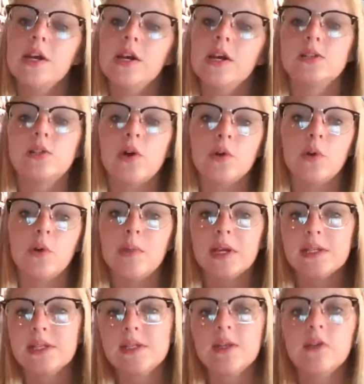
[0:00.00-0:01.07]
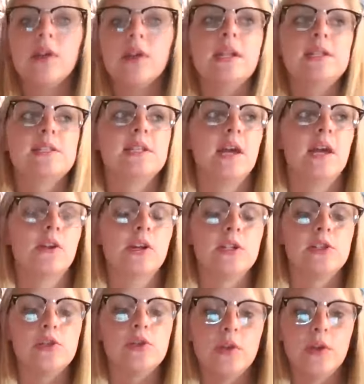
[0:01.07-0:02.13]
So you'll mix these ingredients together into
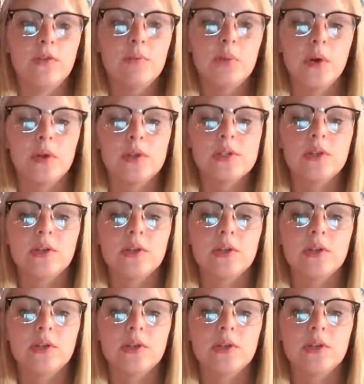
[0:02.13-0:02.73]
2 different bowls.